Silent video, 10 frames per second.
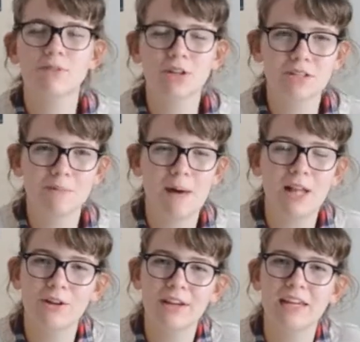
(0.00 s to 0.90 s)
Dr.
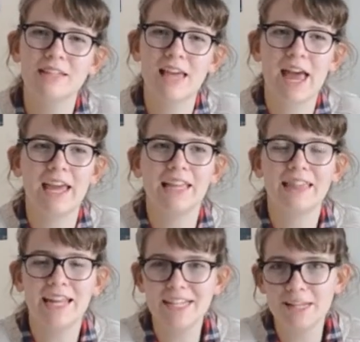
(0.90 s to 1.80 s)
Barlow is a
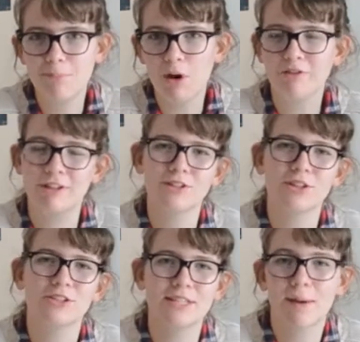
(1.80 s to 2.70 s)
lady boffin,
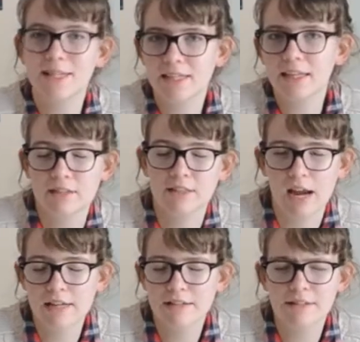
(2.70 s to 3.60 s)
so she's basically a
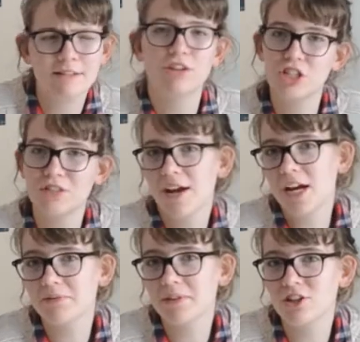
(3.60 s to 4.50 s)
scientist, and she's
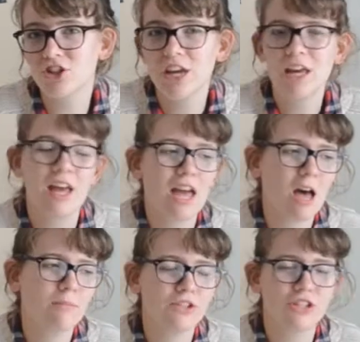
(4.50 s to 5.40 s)
very rich.
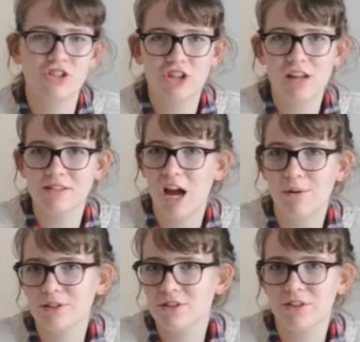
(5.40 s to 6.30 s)
She's Charles
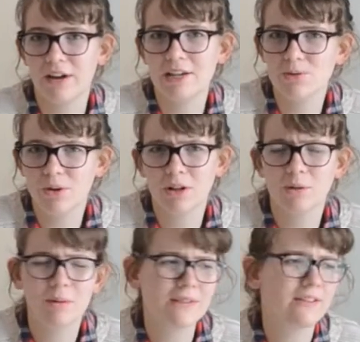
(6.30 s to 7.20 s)
Darwin's granddaughter
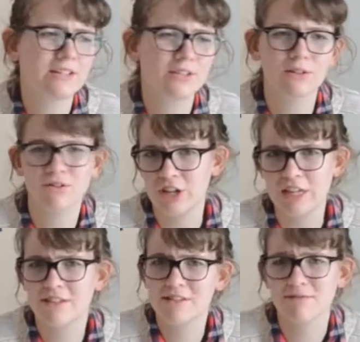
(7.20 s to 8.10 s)
or whatever, so
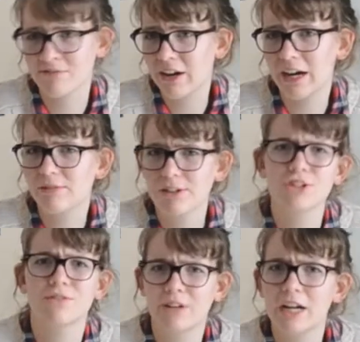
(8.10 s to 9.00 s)
she's very
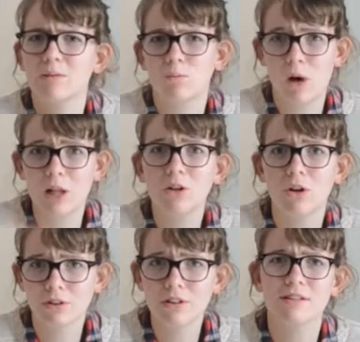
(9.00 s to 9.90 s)
rich and very well
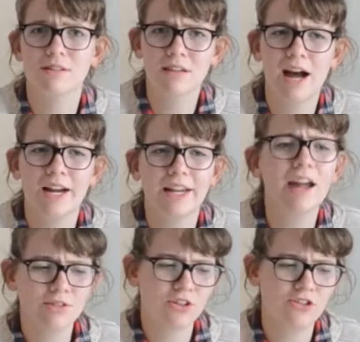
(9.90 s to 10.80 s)
on in society,
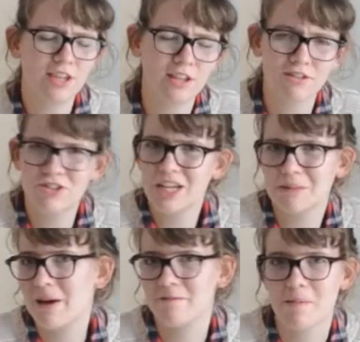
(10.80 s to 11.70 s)
so she can
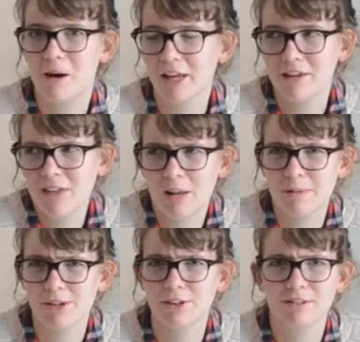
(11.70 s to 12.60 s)
pay for my party, that'll
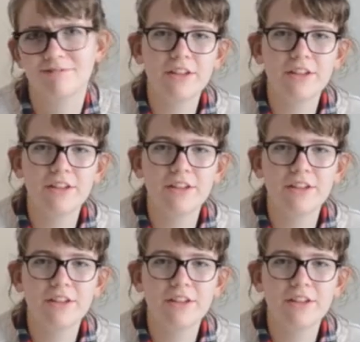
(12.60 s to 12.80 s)
be good.